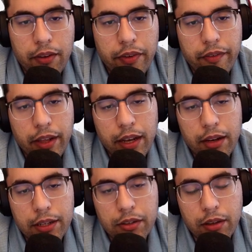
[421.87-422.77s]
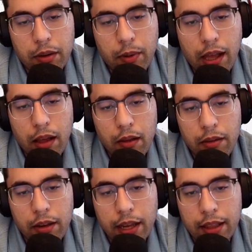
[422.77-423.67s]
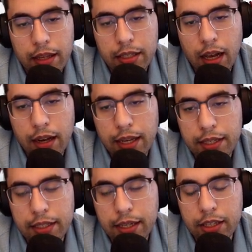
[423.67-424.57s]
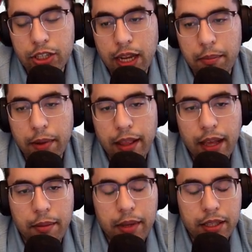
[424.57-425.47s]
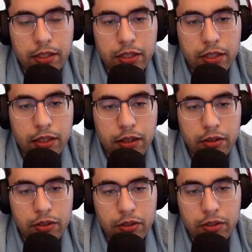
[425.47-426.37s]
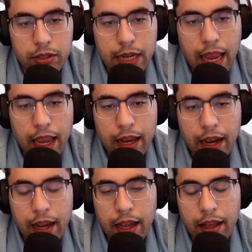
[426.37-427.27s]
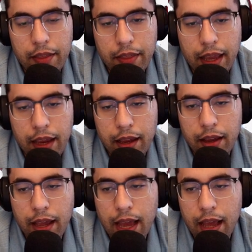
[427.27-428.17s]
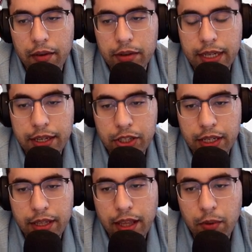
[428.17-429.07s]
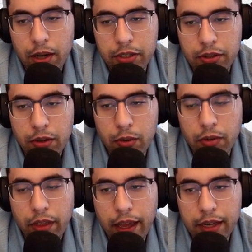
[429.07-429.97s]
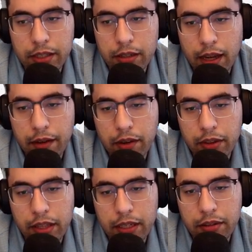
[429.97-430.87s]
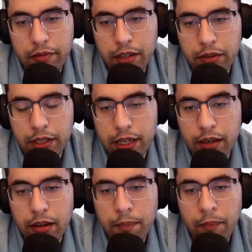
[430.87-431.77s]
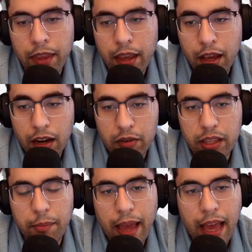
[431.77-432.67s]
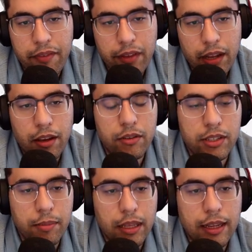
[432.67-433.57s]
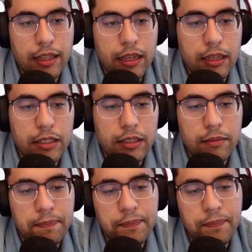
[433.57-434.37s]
if your video does really well, you get this hockey stick shape. And that means users stayed and they had retention. They watched the whole thing. So you have all these views here. A really bad video is something like this.